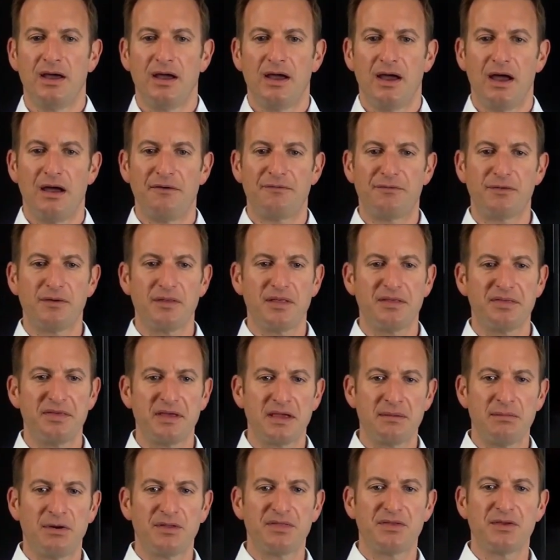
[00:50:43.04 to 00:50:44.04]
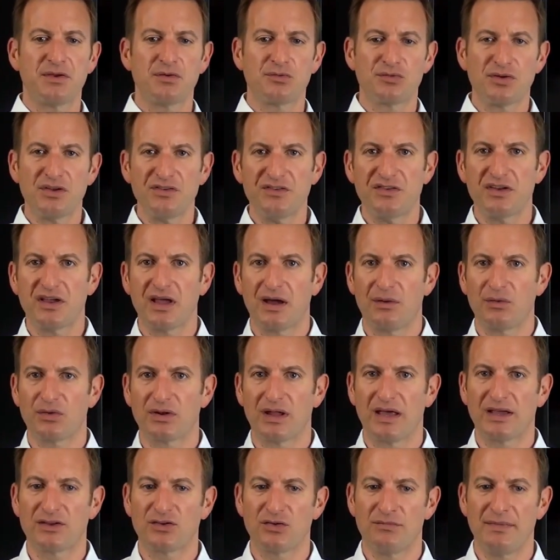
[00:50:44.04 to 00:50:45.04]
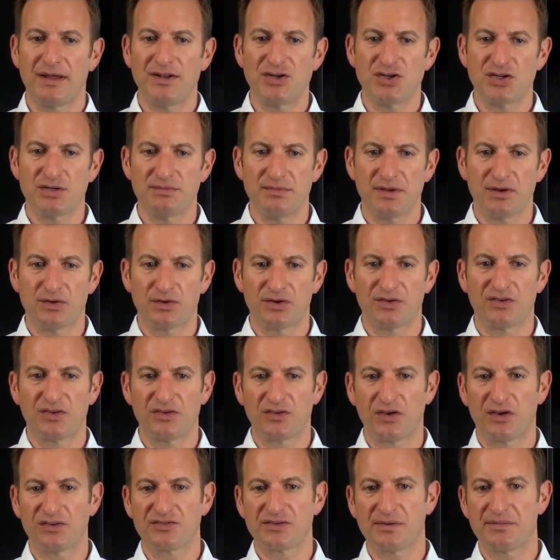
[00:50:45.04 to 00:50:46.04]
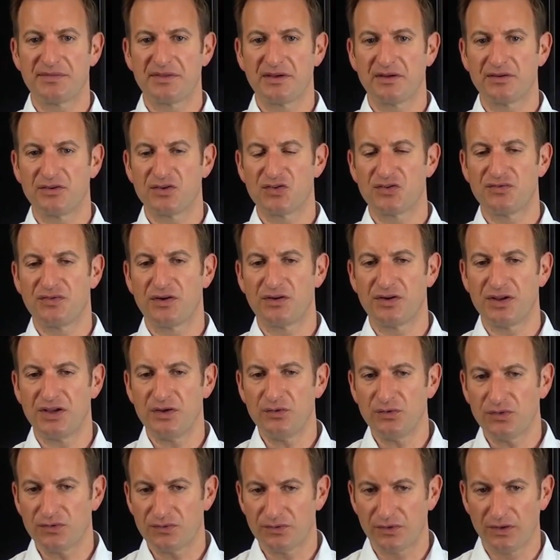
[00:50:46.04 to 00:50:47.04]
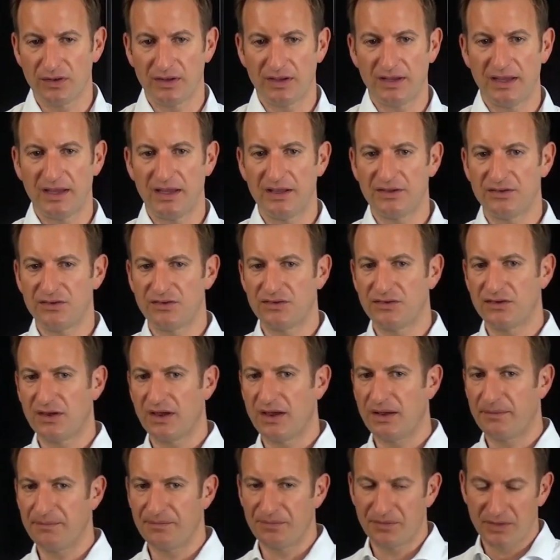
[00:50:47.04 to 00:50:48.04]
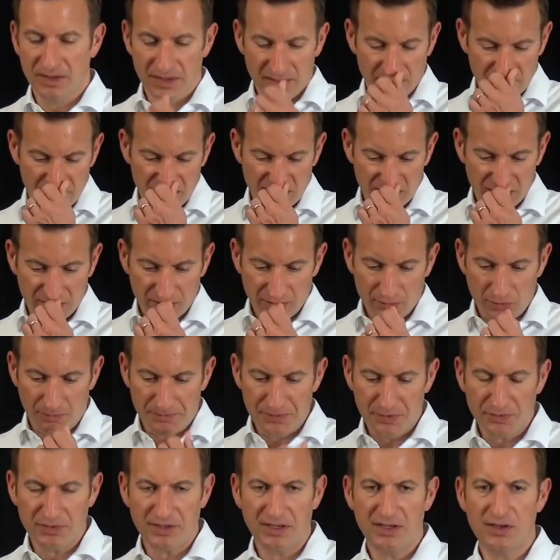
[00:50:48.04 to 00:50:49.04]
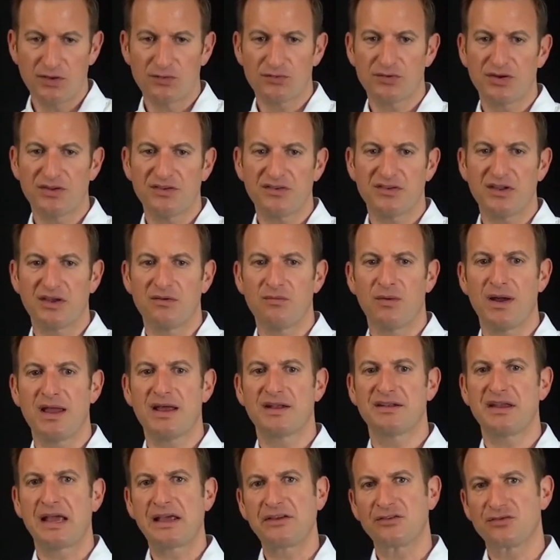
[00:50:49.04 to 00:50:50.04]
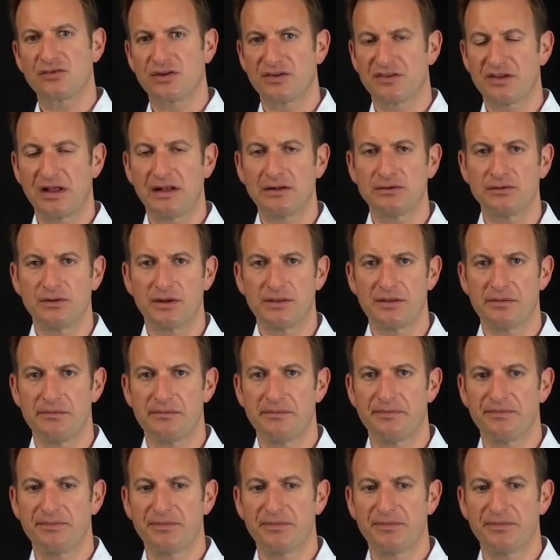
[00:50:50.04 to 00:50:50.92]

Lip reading: A further thing about the heuristic I would like to mention, because it's also something that is very useful, is computing a heuristic via Dijkstra's algorithm.